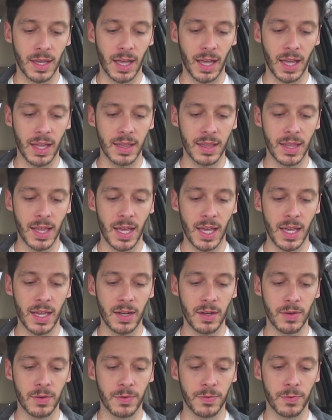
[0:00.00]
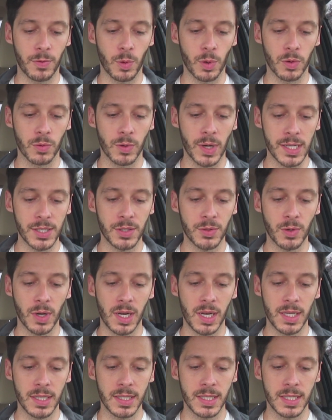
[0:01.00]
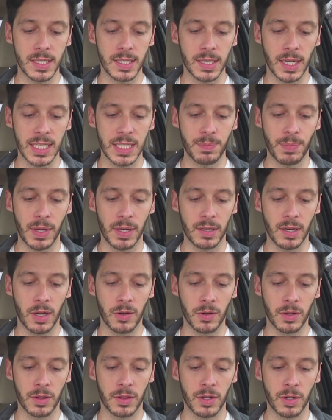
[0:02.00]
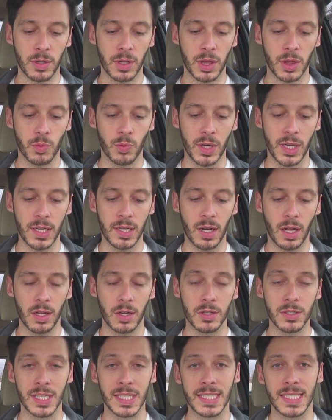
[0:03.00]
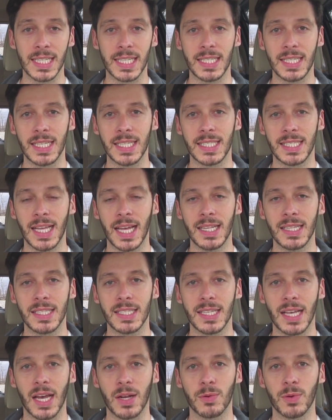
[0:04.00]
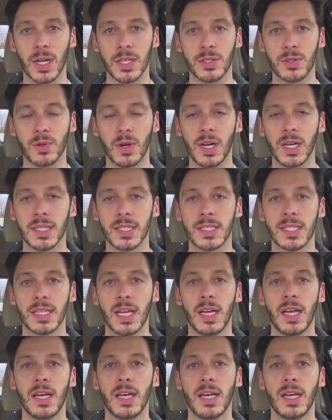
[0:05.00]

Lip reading: And then for restaurants, I spent $133.60 at restaurants.